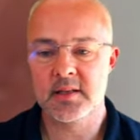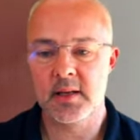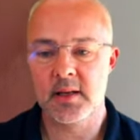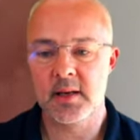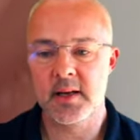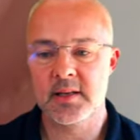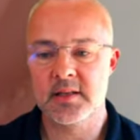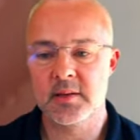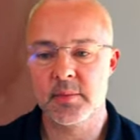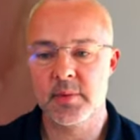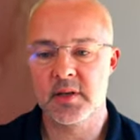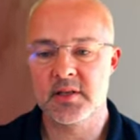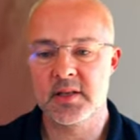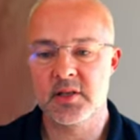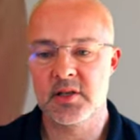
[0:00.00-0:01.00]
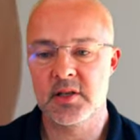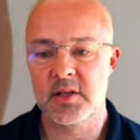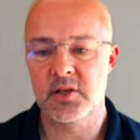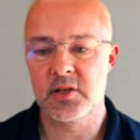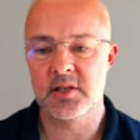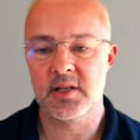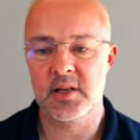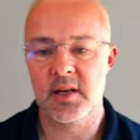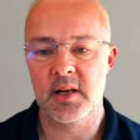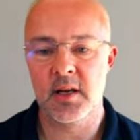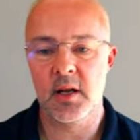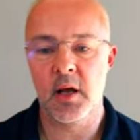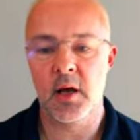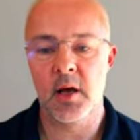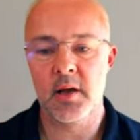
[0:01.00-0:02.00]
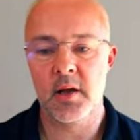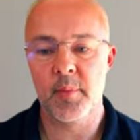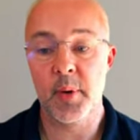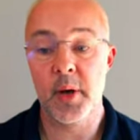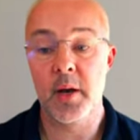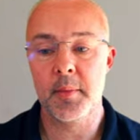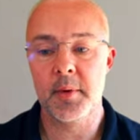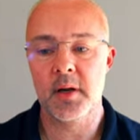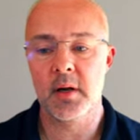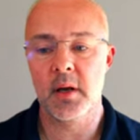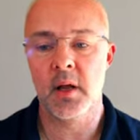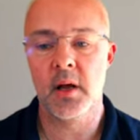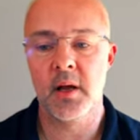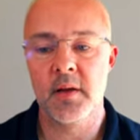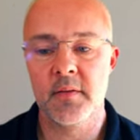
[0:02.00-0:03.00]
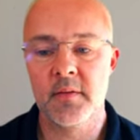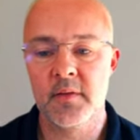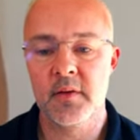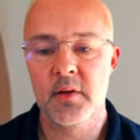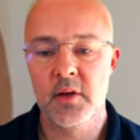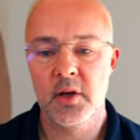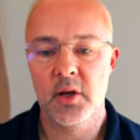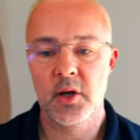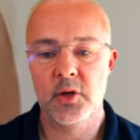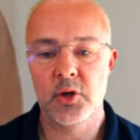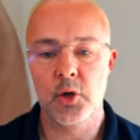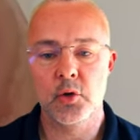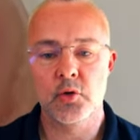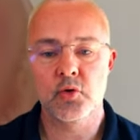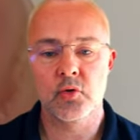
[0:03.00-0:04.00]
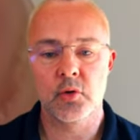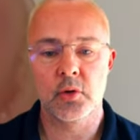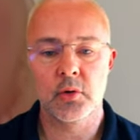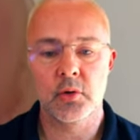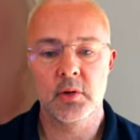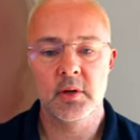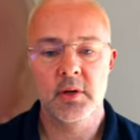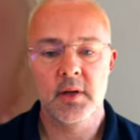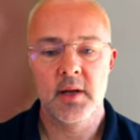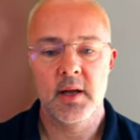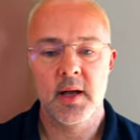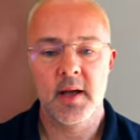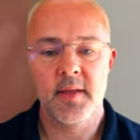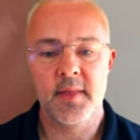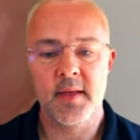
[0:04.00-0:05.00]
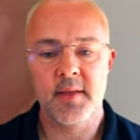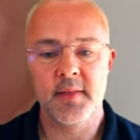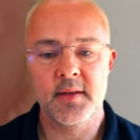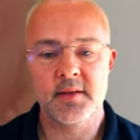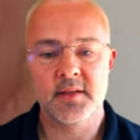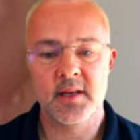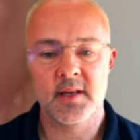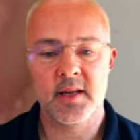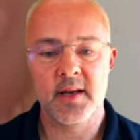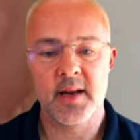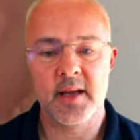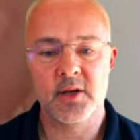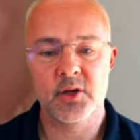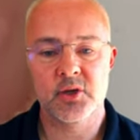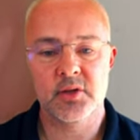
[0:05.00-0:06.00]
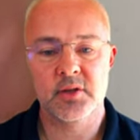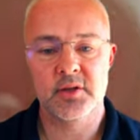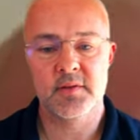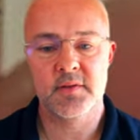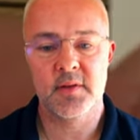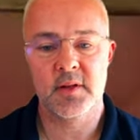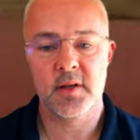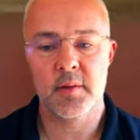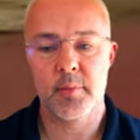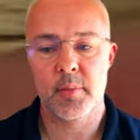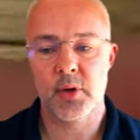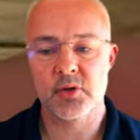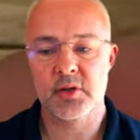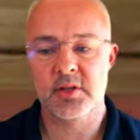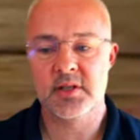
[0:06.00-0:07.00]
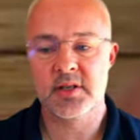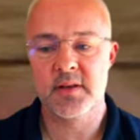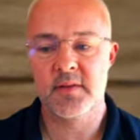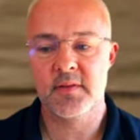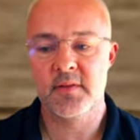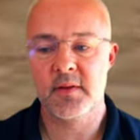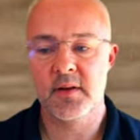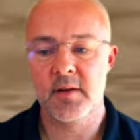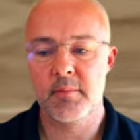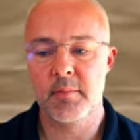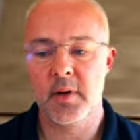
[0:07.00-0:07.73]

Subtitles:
later, but essentially you just need a permanent live neutral, and then there's the connections for the positive and